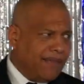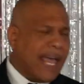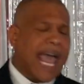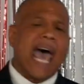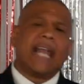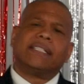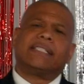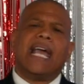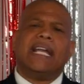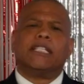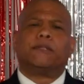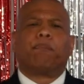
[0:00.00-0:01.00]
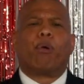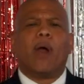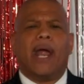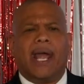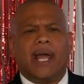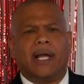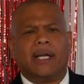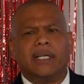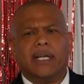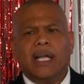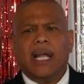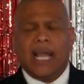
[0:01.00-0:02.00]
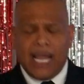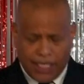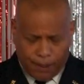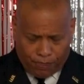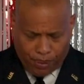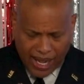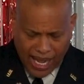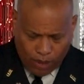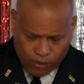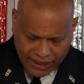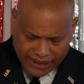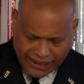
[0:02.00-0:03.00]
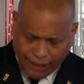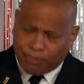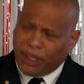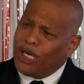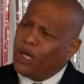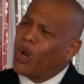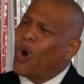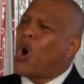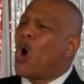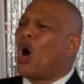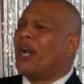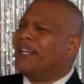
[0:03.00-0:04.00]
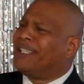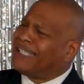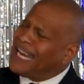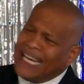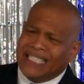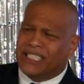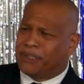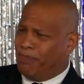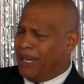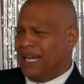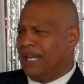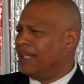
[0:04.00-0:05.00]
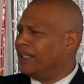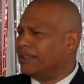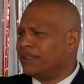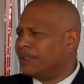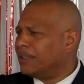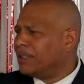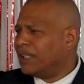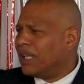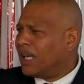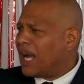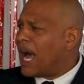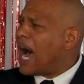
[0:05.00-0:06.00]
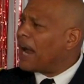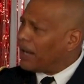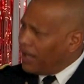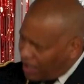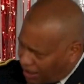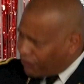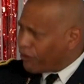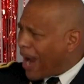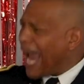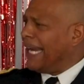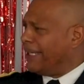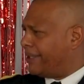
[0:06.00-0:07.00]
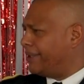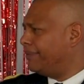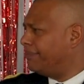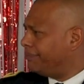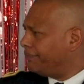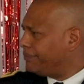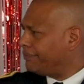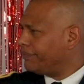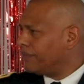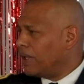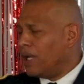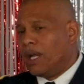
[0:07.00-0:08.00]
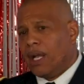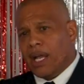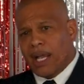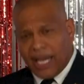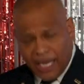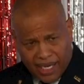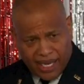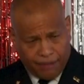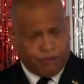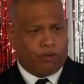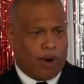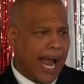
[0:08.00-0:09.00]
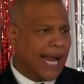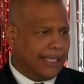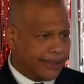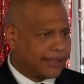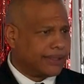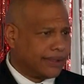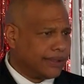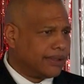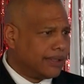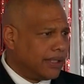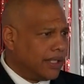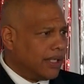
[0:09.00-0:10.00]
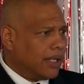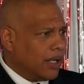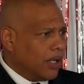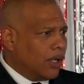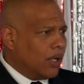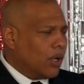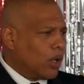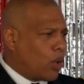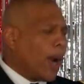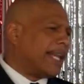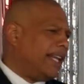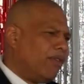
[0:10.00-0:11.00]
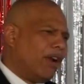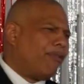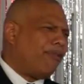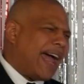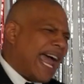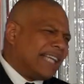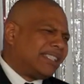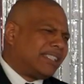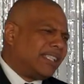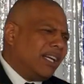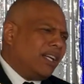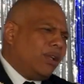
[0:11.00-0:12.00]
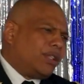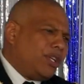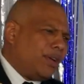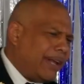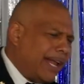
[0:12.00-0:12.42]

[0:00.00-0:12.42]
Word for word: they had to say this prayer. And the prayer was simply, Lord, teach me how to love right and live right. Quickly, real fast, look to